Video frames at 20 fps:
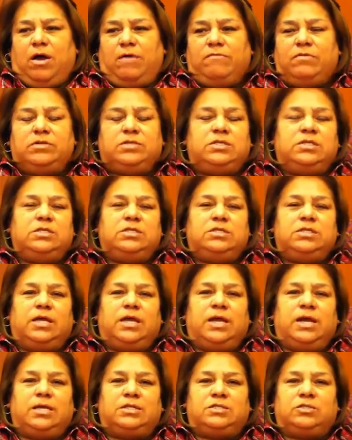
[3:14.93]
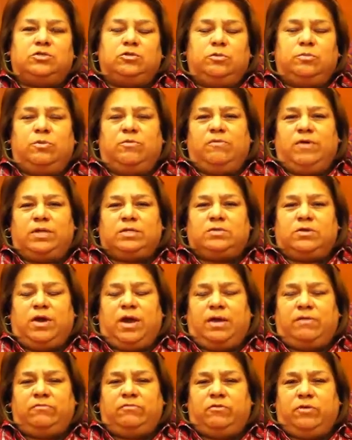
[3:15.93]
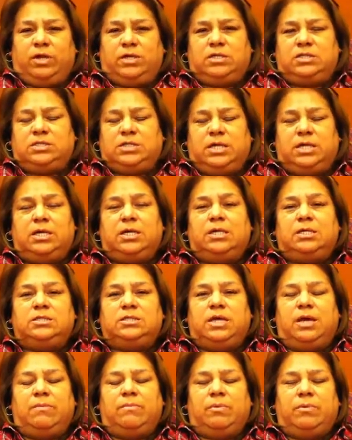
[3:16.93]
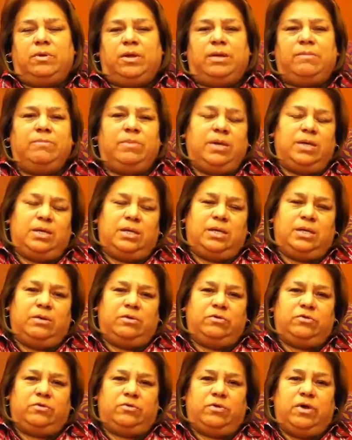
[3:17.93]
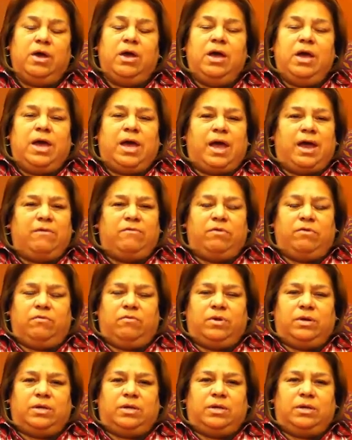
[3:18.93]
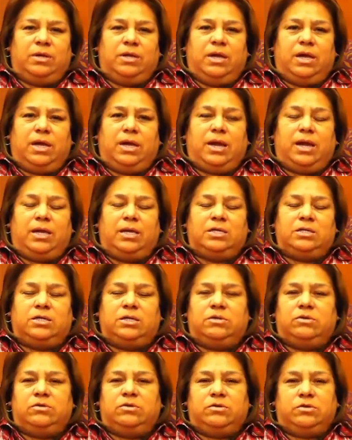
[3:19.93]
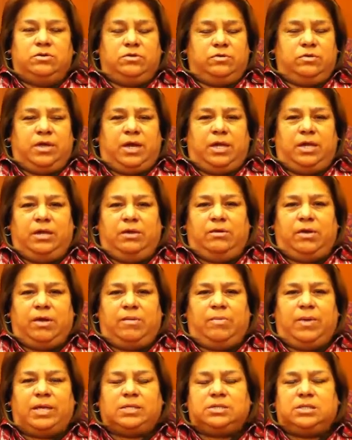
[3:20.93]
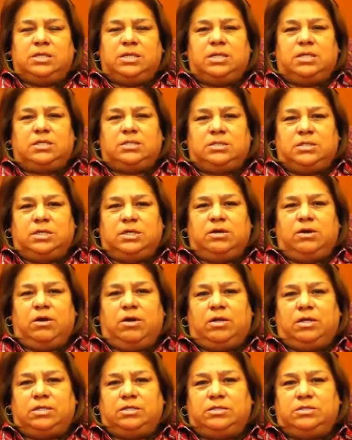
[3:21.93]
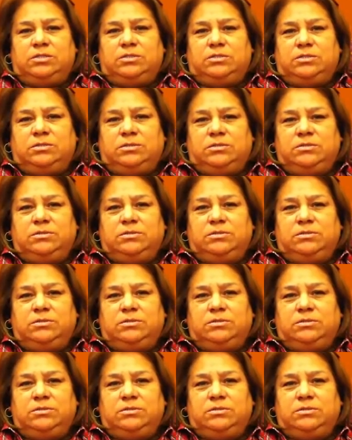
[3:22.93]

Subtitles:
ever since then, as a supervisor, I have tried to set an example and be a leader to everyone. And I continue to do that here at Pasadena City College.